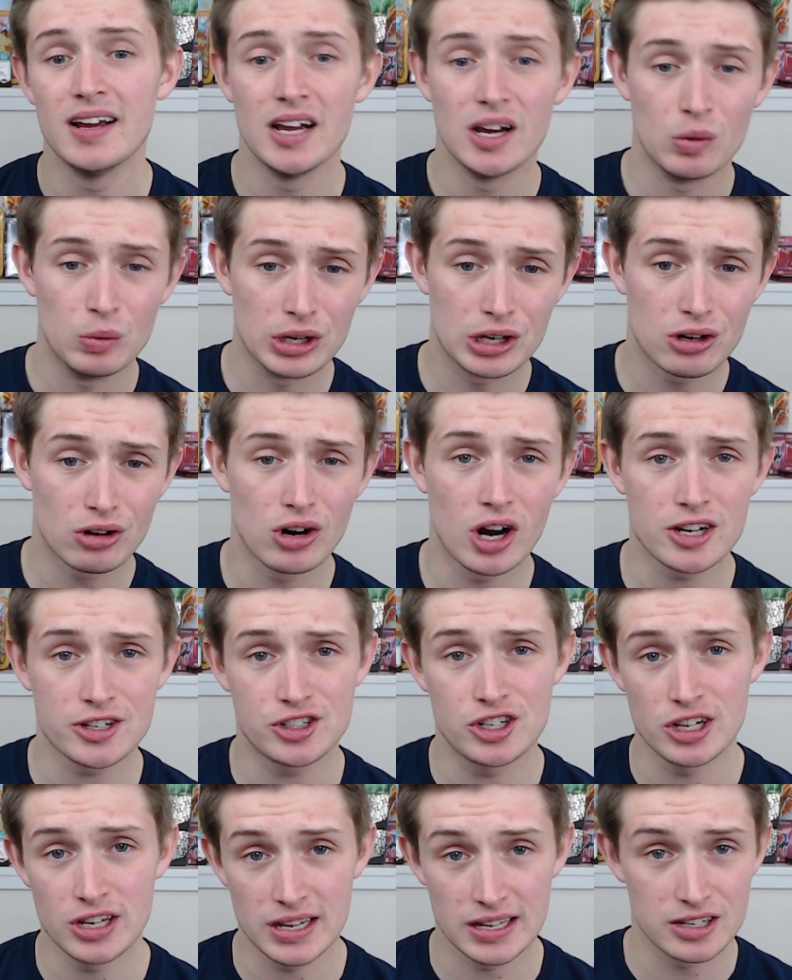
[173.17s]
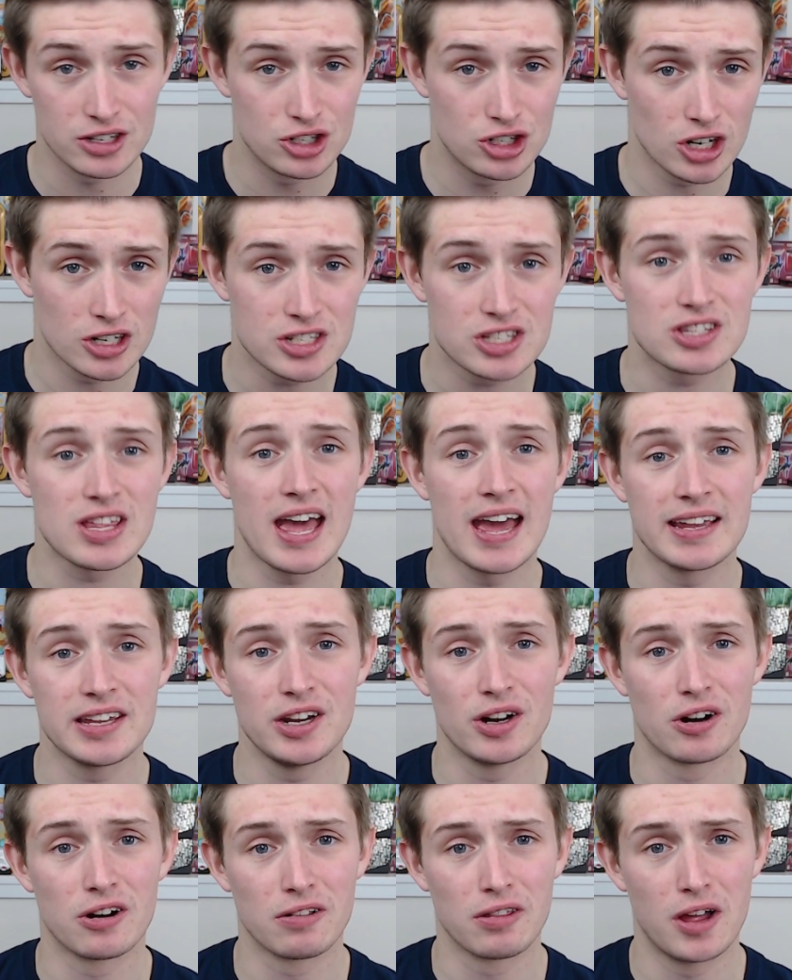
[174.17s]
We crushed it in just that
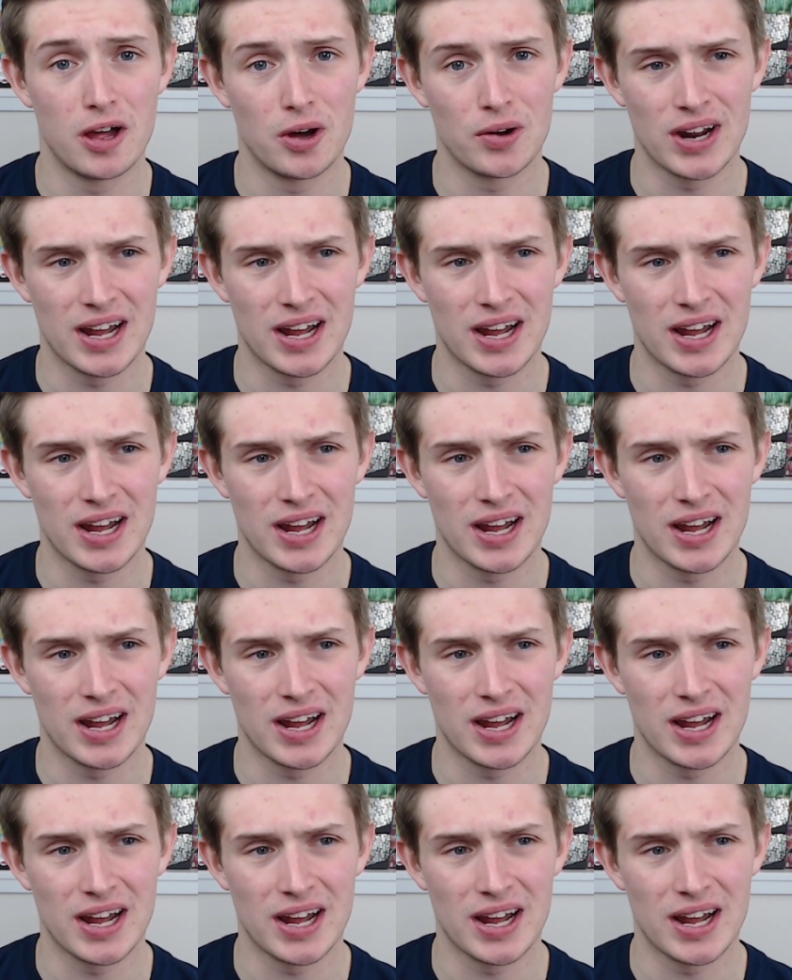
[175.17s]
year alone.